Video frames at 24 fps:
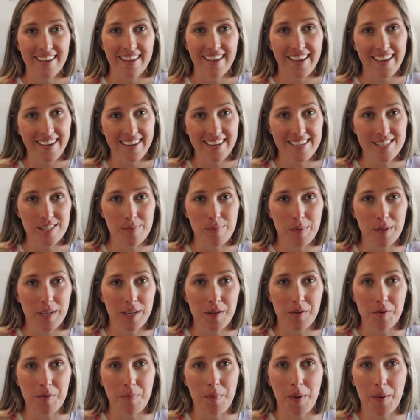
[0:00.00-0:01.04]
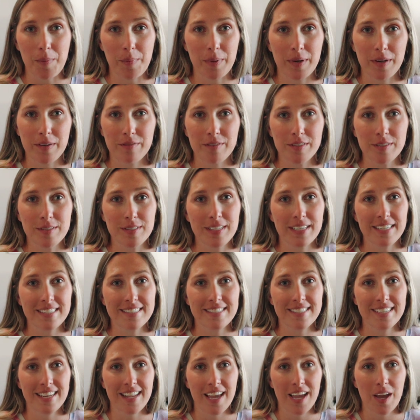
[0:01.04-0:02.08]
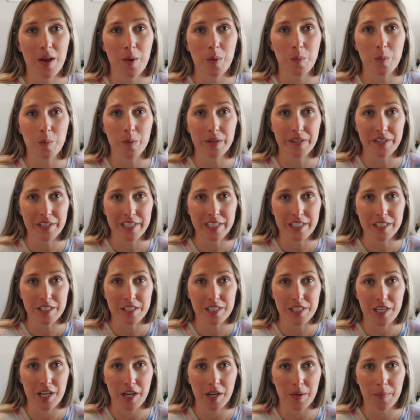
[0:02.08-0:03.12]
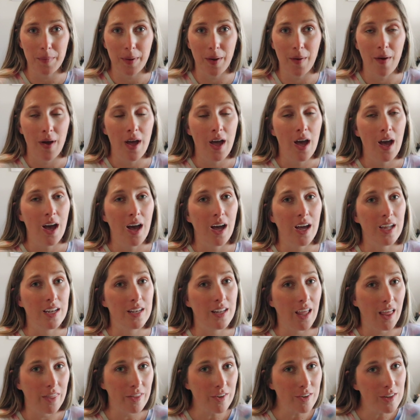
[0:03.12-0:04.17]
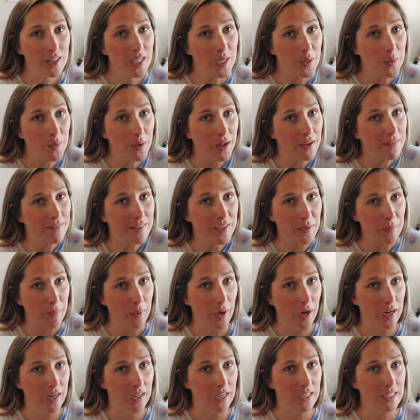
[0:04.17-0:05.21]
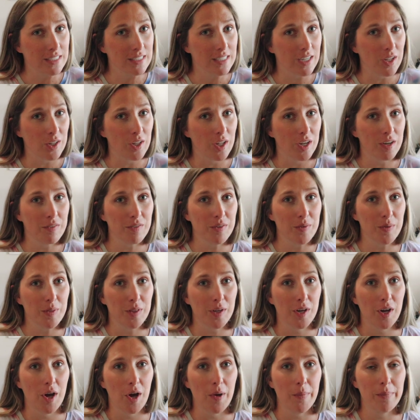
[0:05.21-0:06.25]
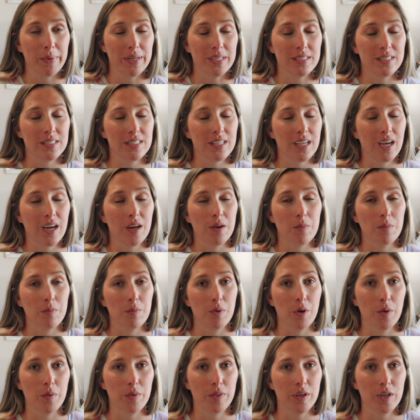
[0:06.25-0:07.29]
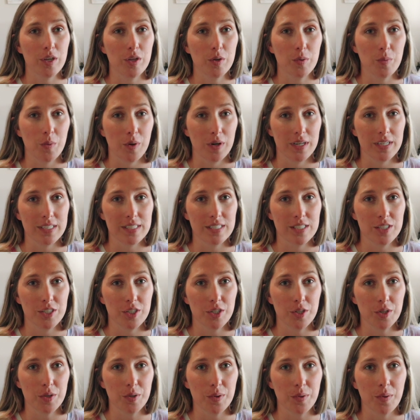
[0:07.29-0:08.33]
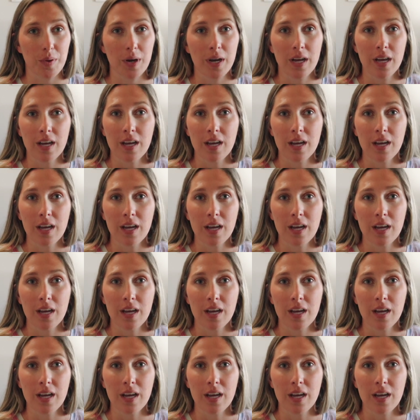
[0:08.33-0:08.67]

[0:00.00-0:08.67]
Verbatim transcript: Hey guys, Amelia here with Mama Bear Reviews, and today we are here to talk about another Liquid IV product. A lot of you in the comments um, wrote that you wanted to